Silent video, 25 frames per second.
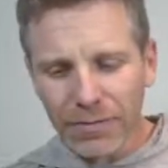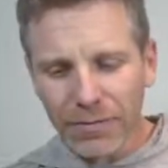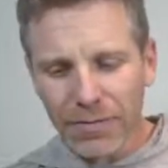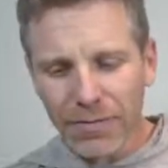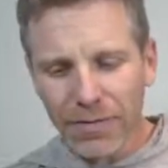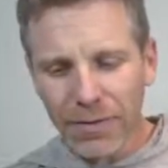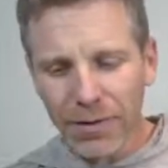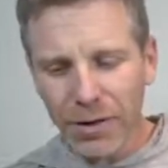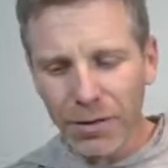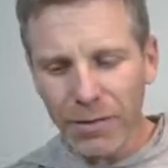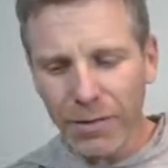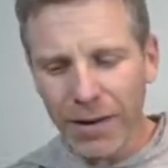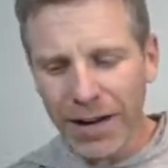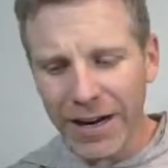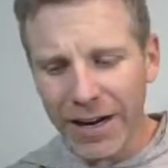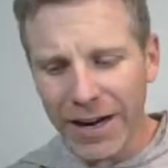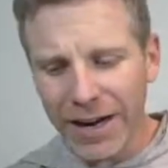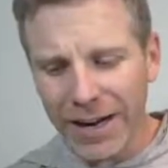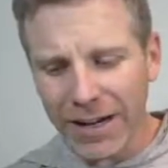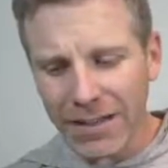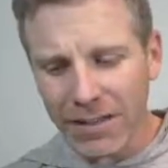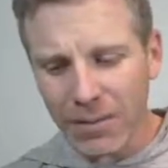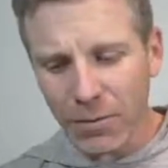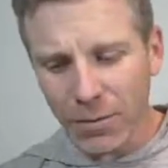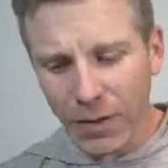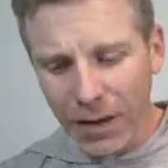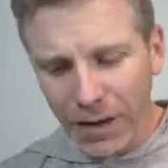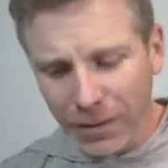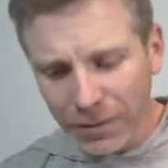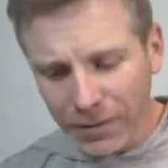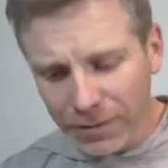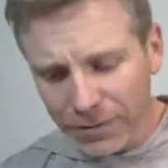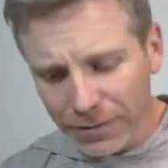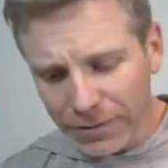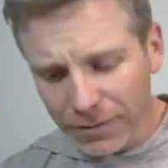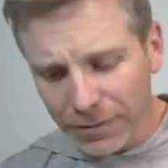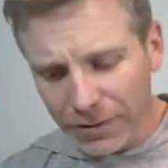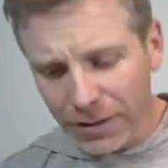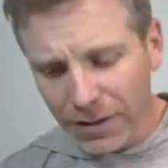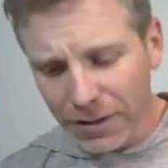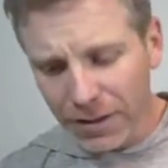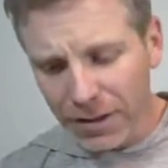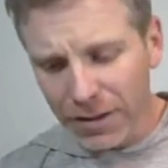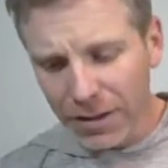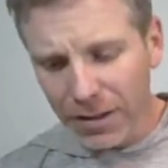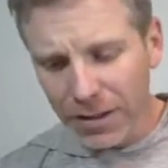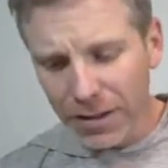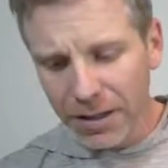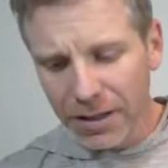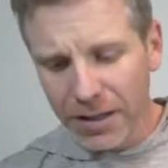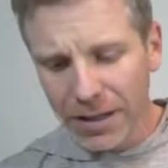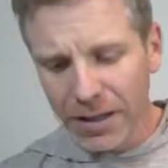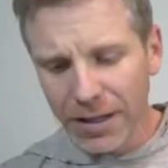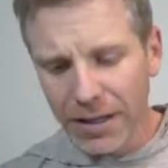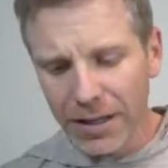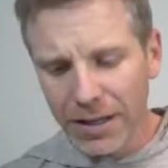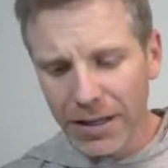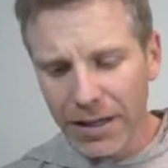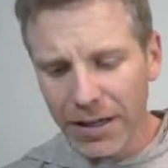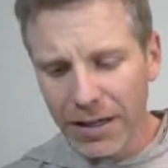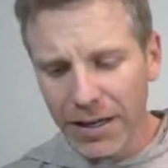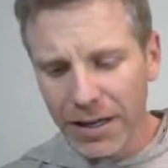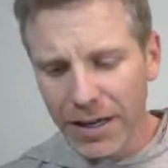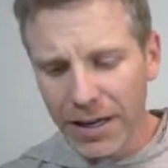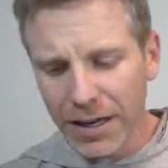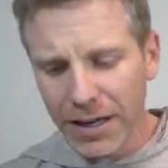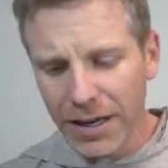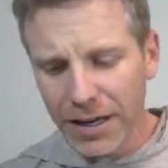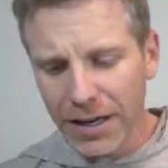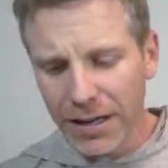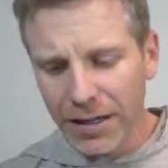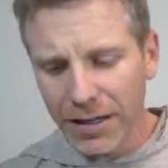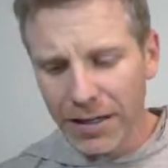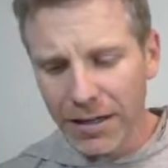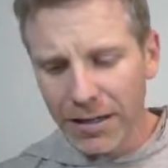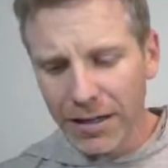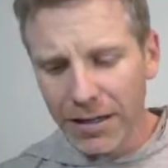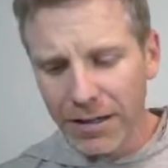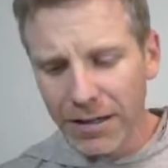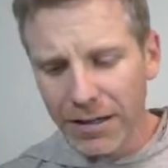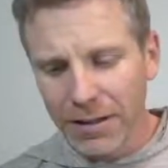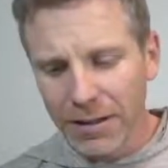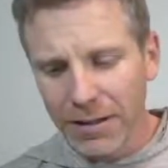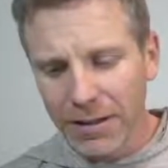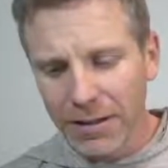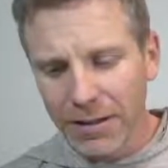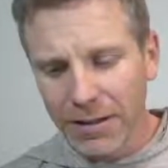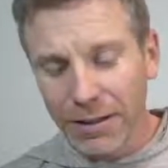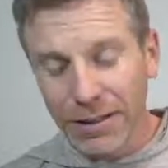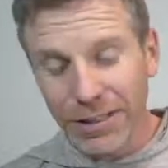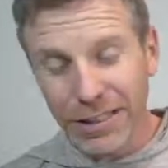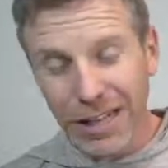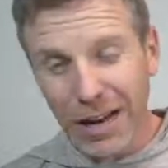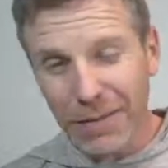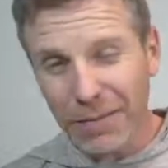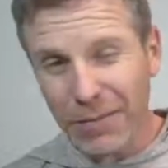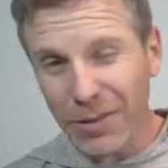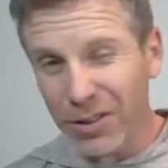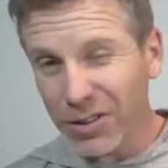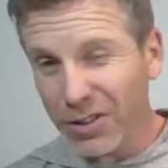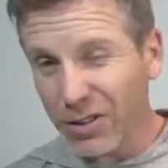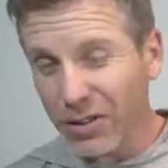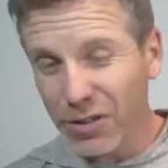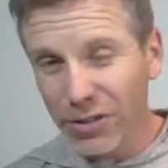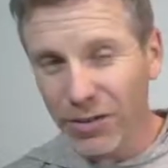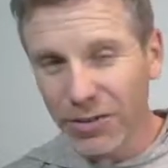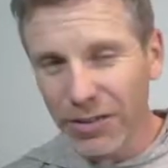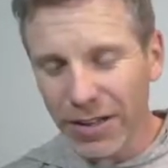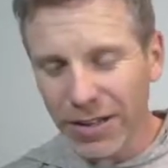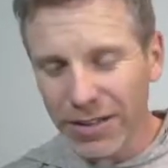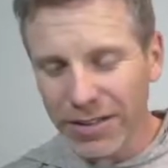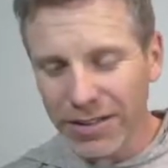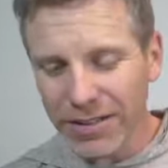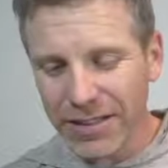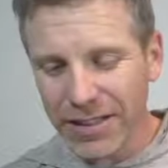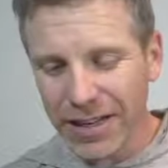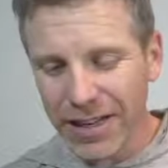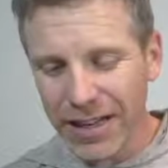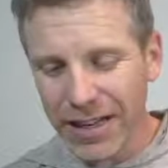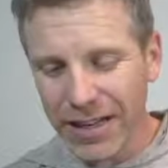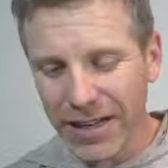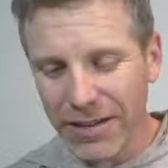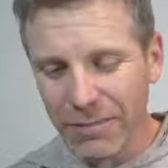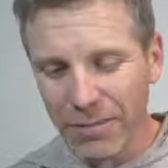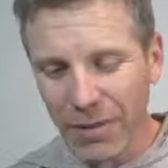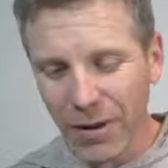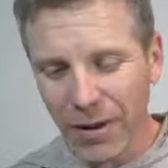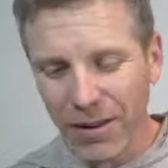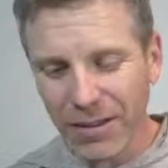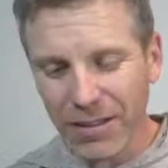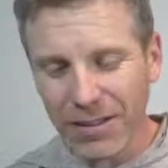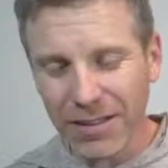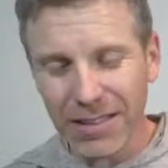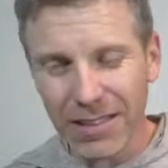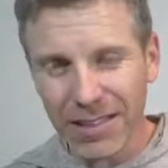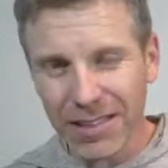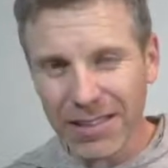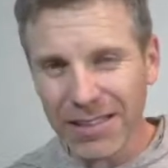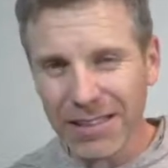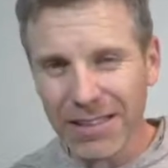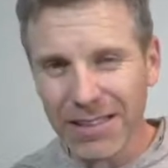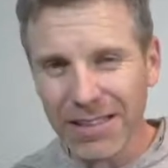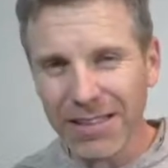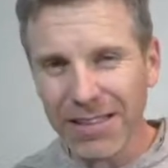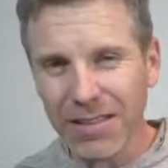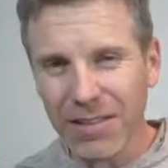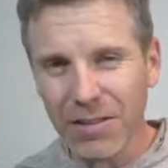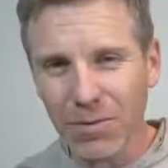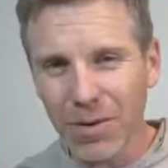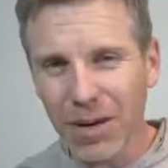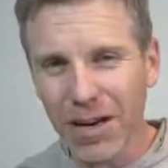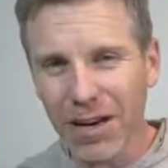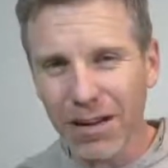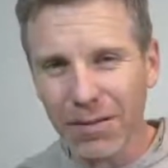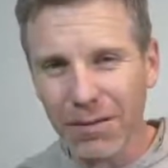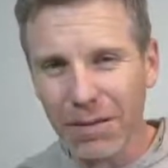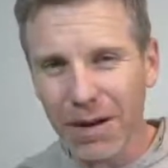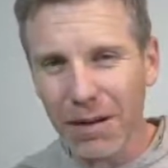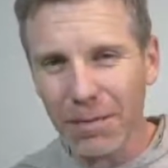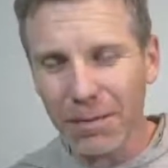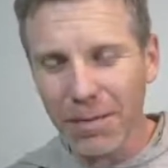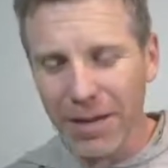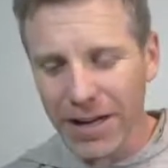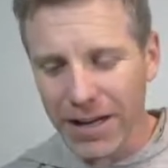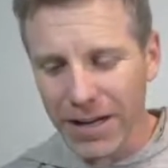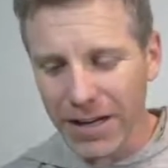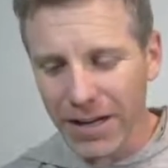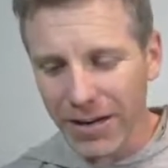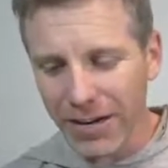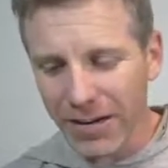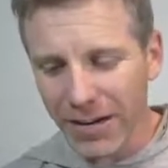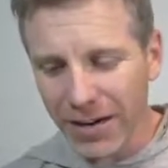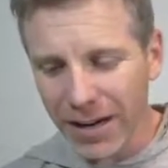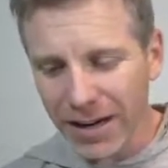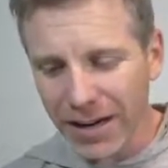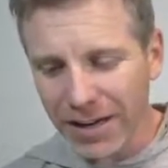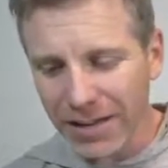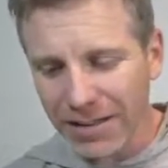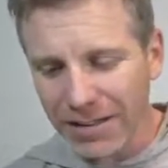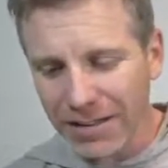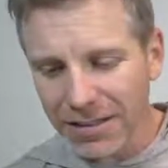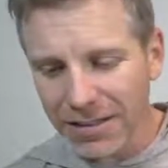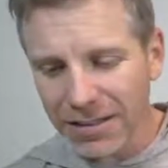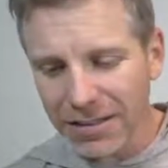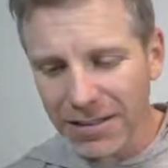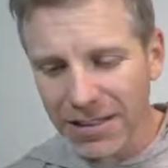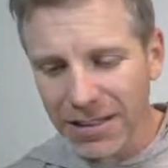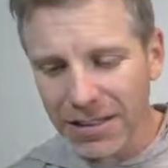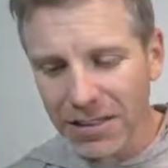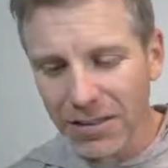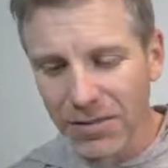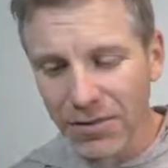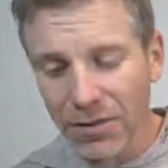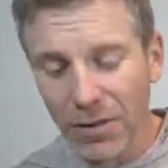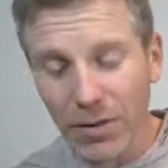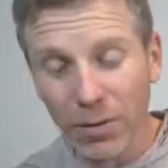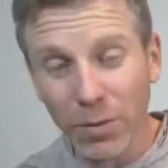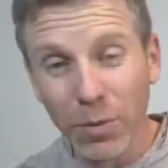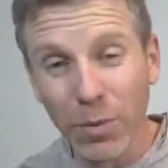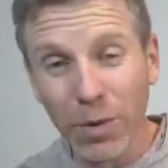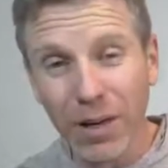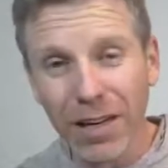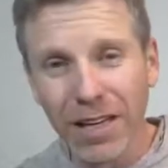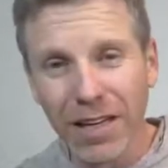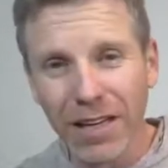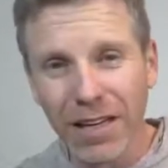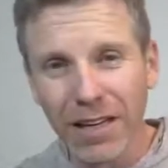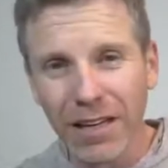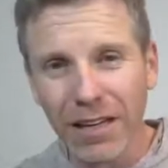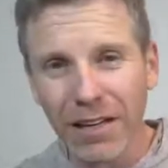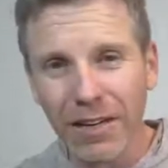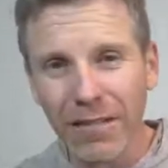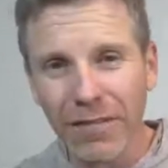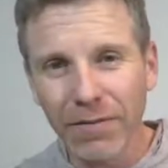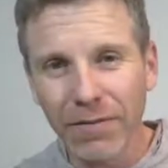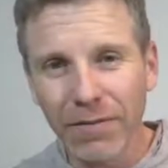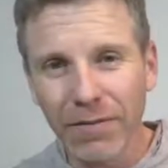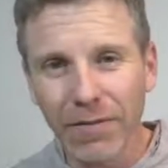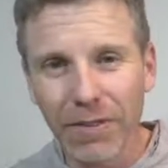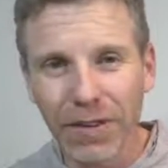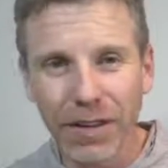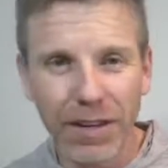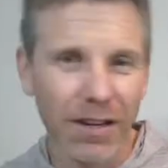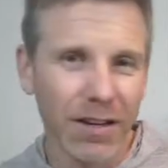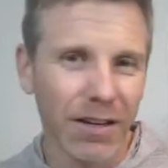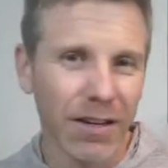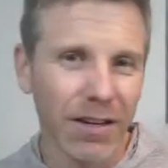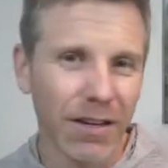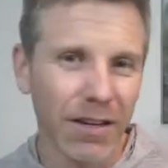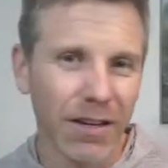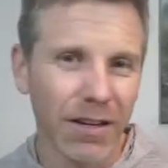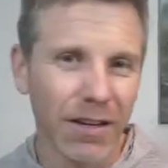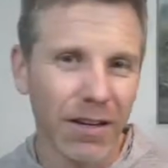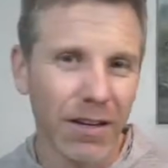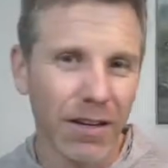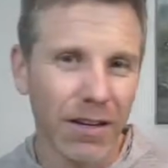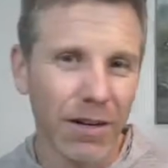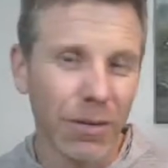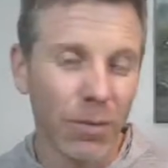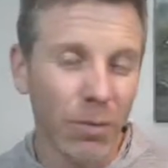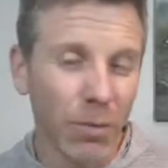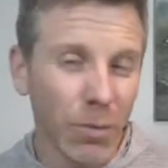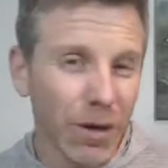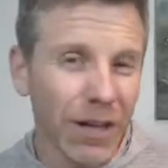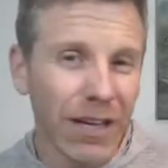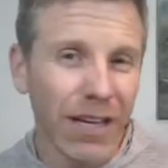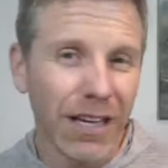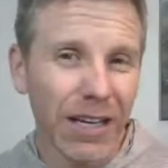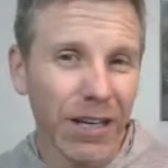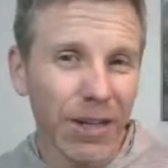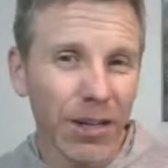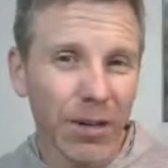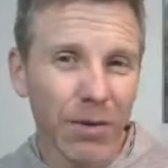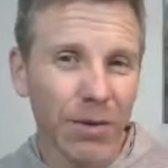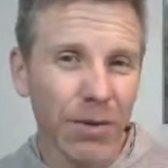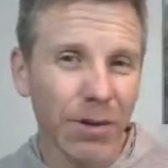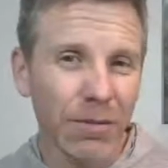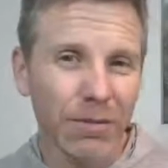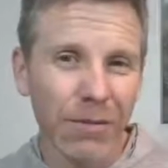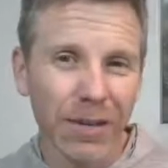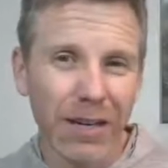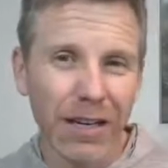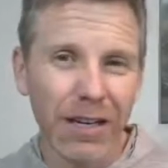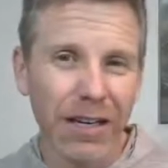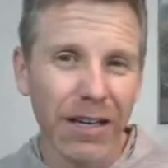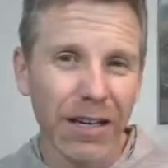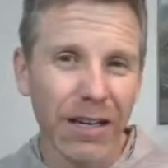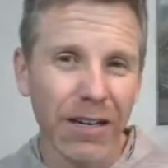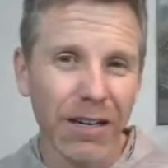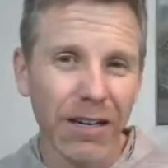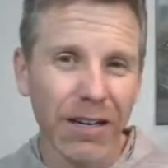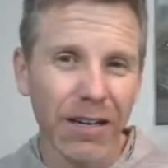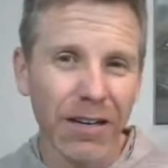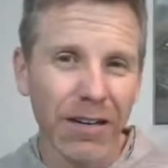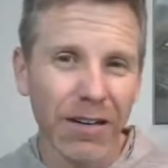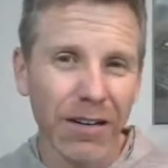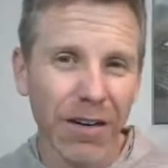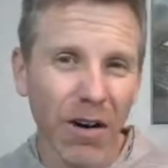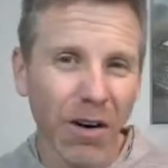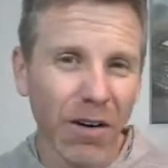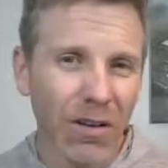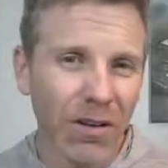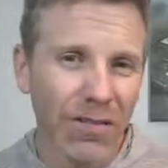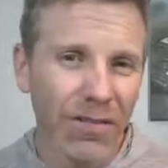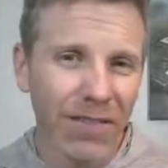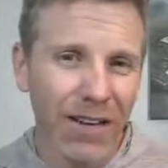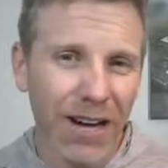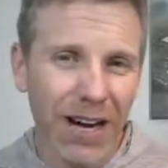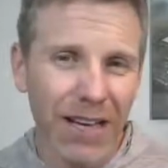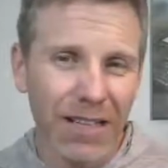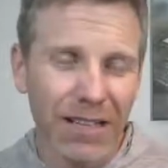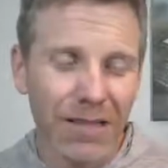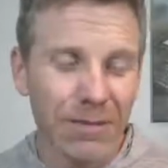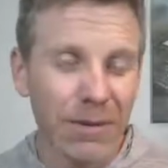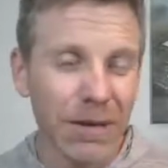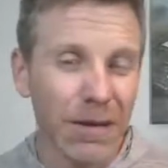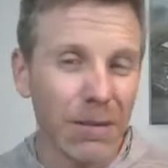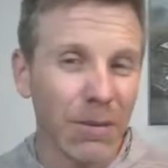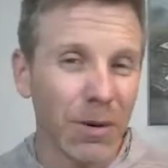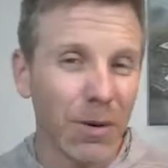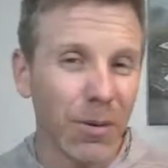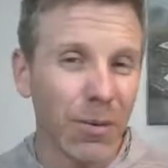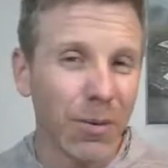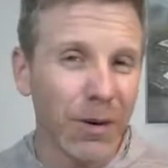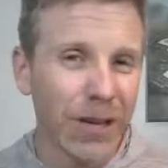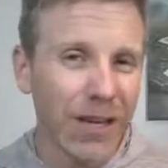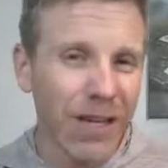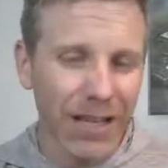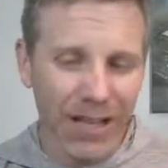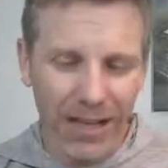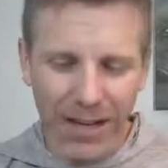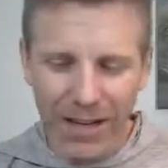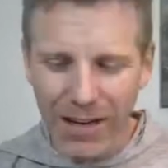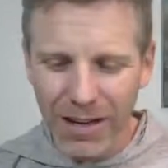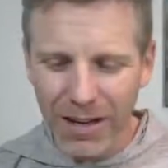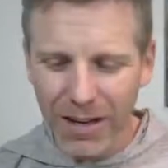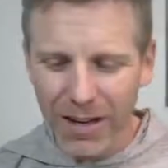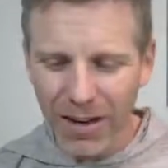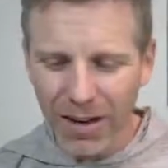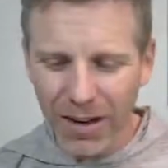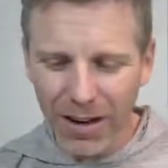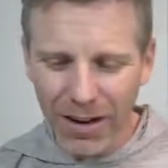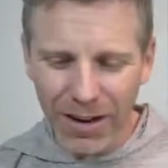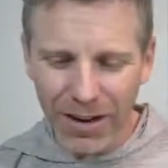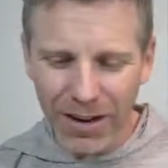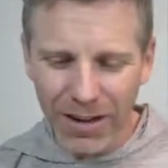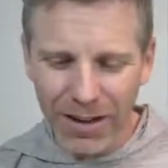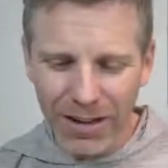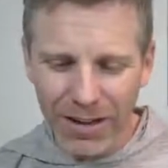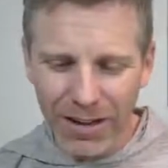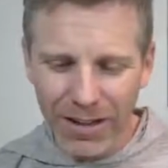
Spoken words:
you might ask? Well, in chapter 2, verse 10, Paul says this as well about in Christ. He says, for we, you and me, all of God's people, we are